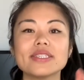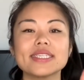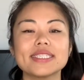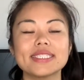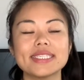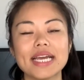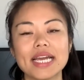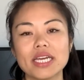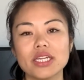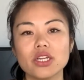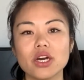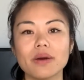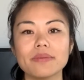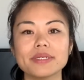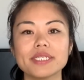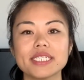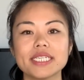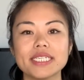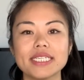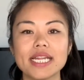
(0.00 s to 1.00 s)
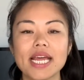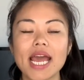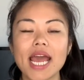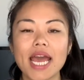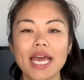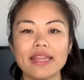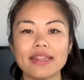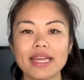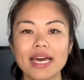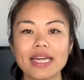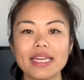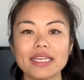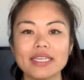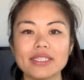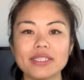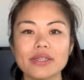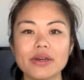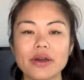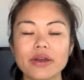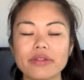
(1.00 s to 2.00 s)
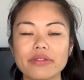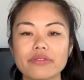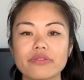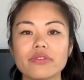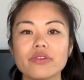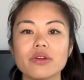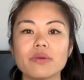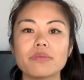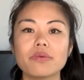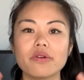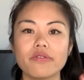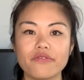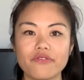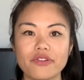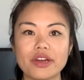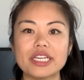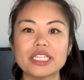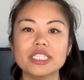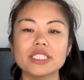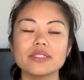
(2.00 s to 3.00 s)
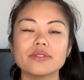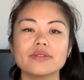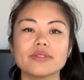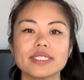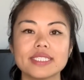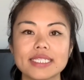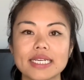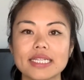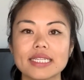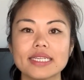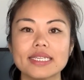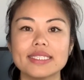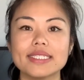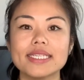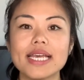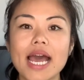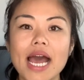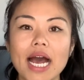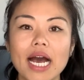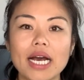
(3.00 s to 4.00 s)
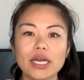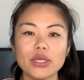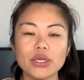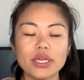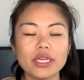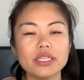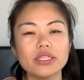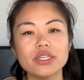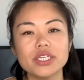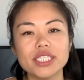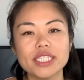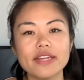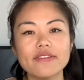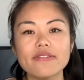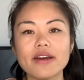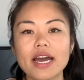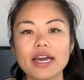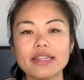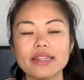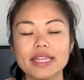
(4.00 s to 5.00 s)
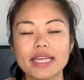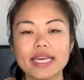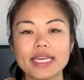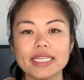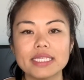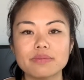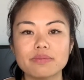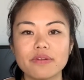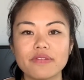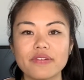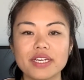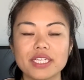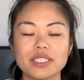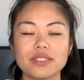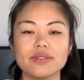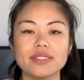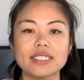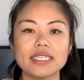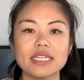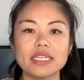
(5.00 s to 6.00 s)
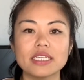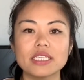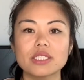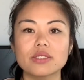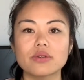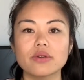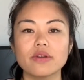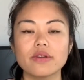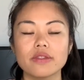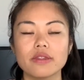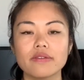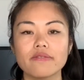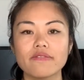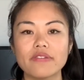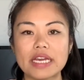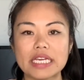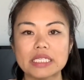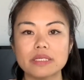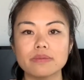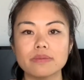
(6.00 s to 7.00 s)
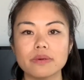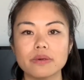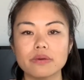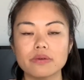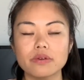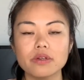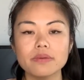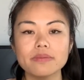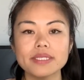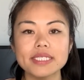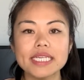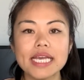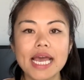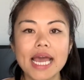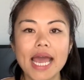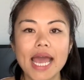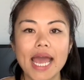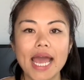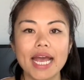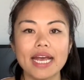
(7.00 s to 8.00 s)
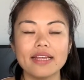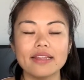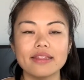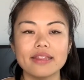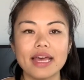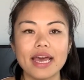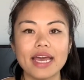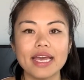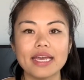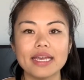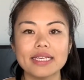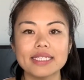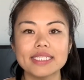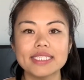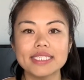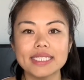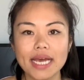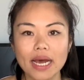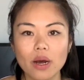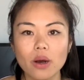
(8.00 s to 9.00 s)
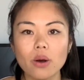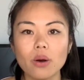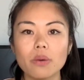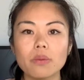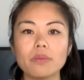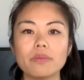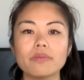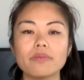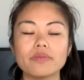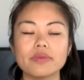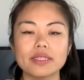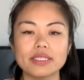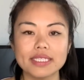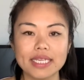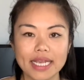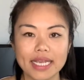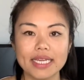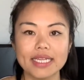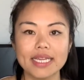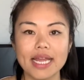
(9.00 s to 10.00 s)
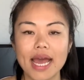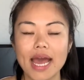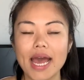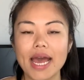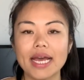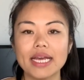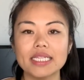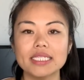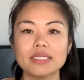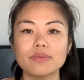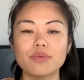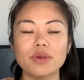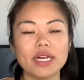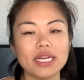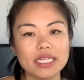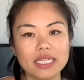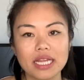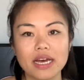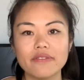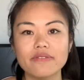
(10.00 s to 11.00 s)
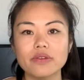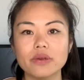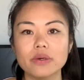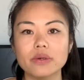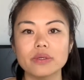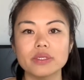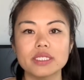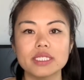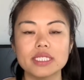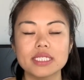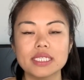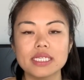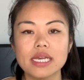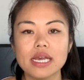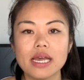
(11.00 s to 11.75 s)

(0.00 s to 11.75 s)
the second option, and that is going through professional sellers. You can usually find these professional sellers through the Facebook groups, and they sell secondhand pre-loved goods